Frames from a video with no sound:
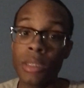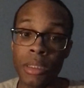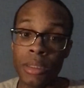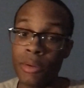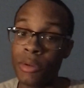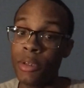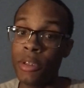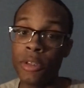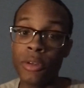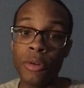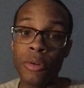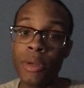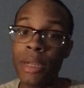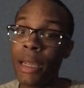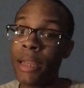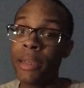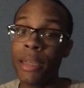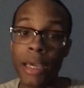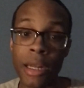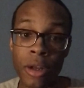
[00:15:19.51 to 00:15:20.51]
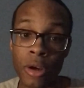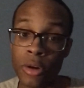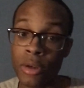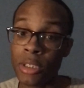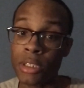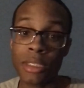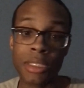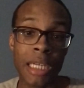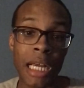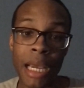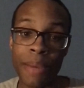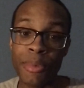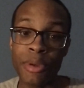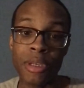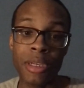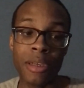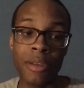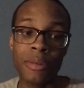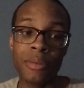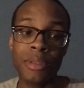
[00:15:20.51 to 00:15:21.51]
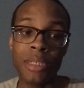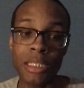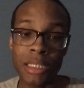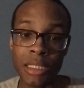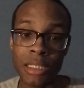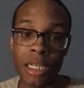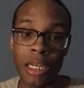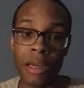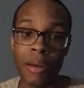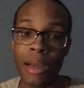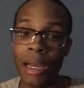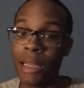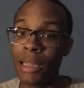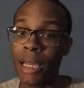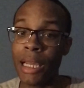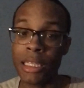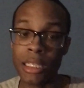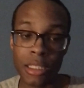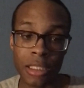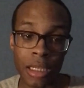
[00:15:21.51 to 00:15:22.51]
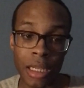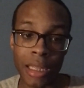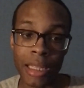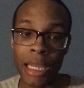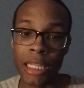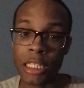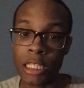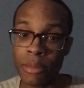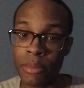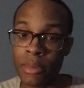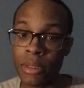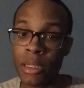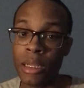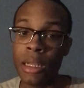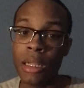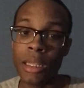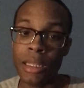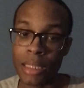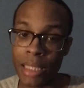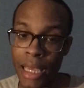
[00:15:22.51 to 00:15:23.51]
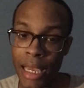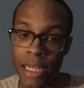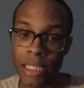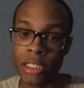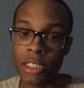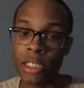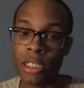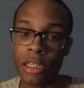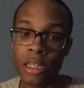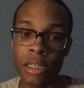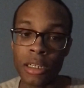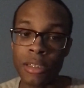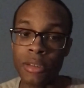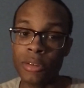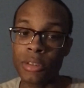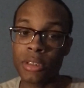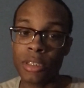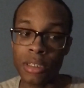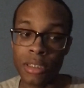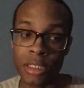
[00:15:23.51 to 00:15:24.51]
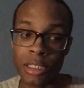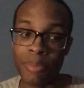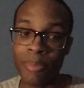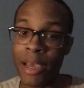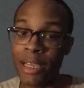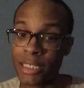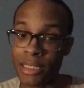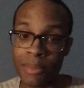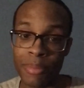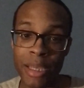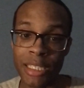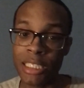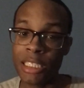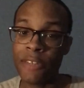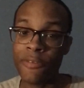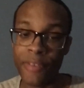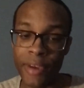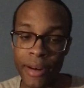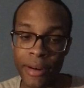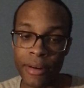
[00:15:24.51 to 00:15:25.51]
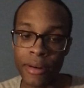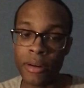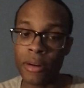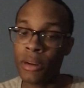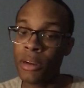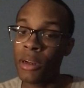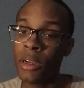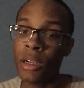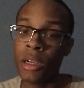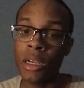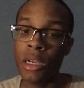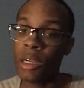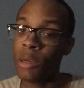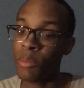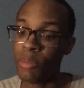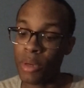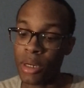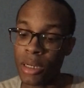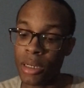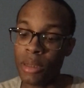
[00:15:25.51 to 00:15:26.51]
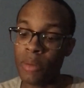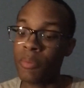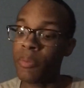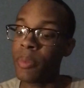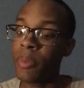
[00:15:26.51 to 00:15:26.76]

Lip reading: you knew that Neto is time in DC's up. I liked him last year. He was a pesky defender, but